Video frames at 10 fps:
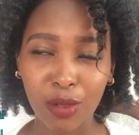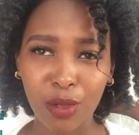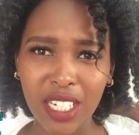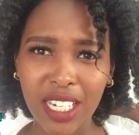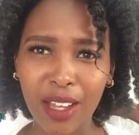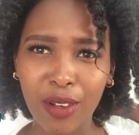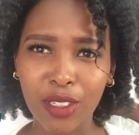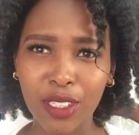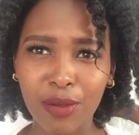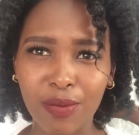What did they
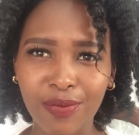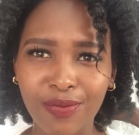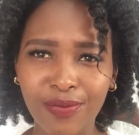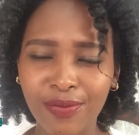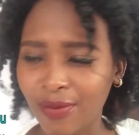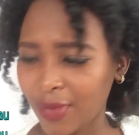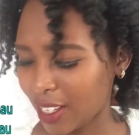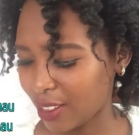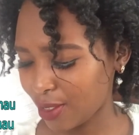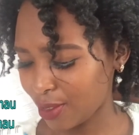call them?
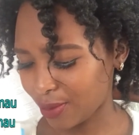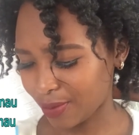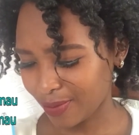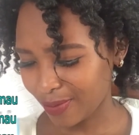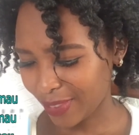No.